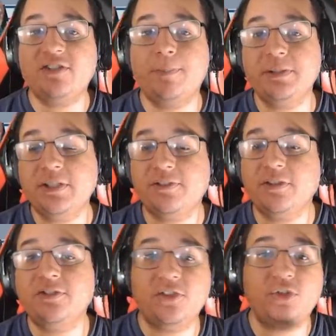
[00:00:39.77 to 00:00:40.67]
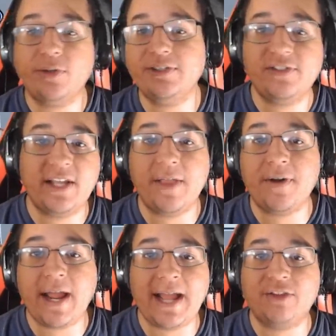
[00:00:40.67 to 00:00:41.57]
to put this little tutorial
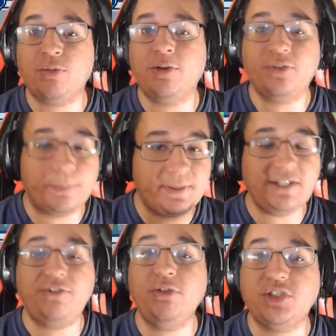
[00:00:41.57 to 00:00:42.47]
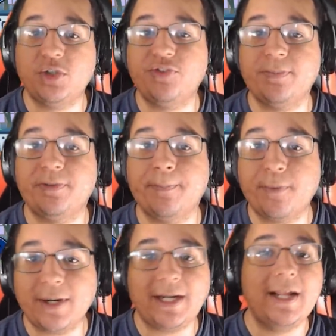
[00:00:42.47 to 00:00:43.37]
together as well, so please do show some
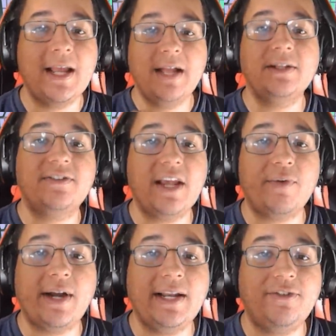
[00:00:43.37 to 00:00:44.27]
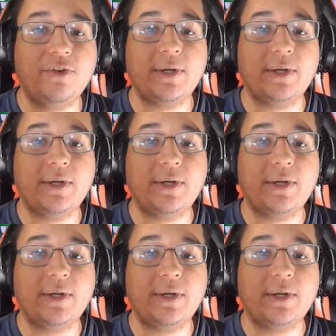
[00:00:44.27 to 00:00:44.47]
support let's get right into